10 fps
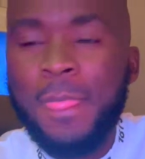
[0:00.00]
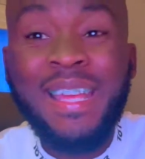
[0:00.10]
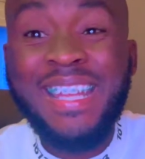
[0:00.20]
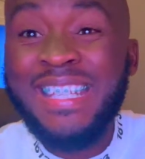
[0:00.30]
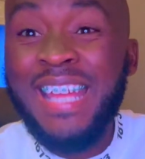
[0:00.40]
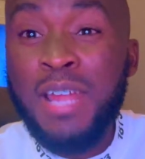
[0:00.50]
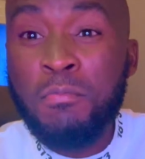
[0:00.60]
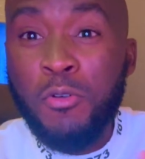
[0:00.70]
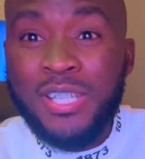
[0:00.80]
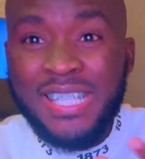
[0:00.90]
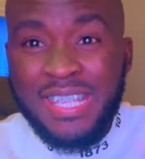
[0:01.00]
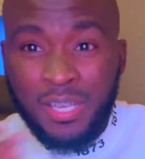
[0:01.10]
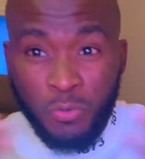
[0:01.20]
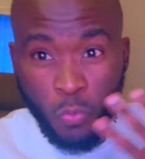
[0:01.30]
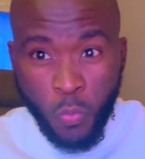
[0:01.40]
I got the unboxing,
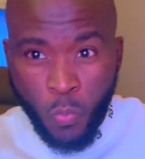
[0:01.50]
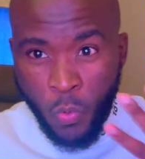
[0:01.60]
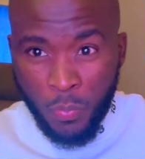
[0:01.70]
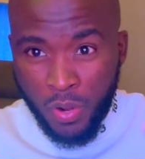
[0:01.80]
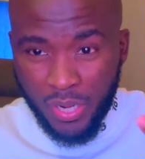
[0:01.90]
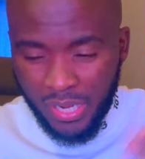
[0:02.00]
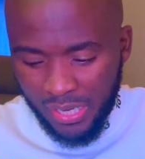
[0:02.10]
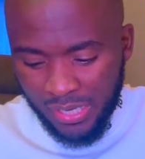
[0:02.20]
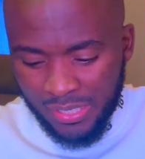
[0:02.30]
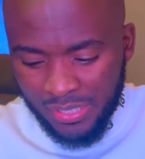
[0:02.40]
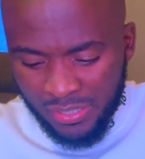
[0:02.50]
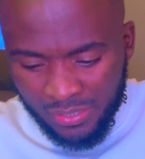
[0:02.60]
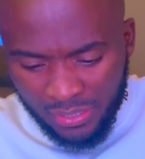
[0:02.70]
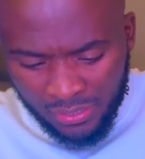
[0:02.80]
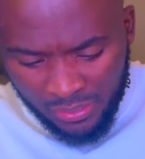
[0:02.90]
you know. What? What?
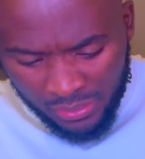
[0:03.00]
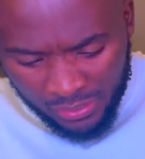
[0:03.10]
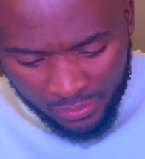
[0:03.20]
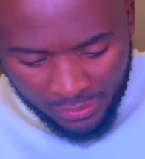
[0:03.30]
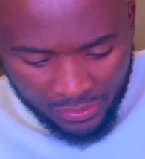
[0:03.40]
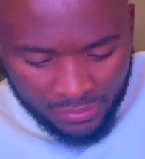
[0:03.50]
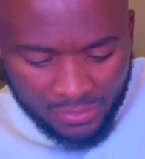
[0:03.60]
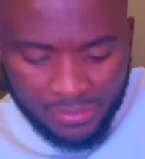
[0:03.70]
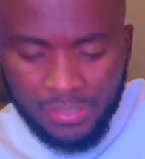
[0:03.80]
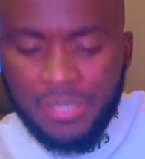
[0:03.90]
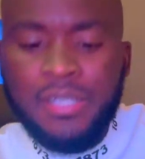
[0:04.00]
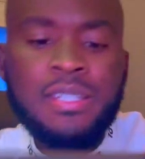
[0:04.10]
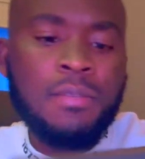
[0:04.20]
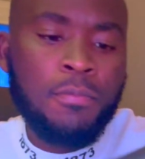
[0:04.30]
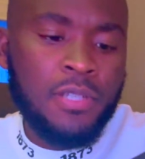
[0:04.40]
And then there's something like this. Then there's
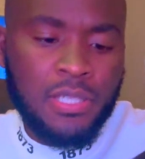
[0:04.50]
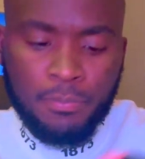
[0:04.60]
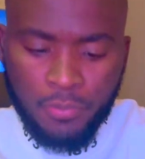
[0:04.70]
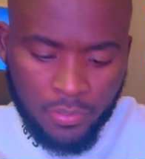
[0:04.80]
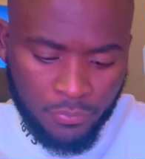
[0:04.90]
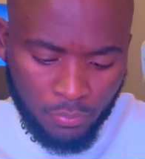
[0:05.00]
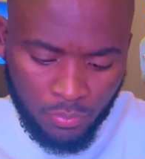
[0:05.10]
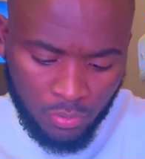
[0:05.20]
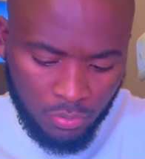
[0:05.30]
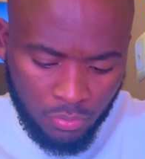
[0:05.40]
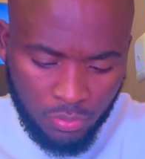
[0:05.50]
the body spray as well.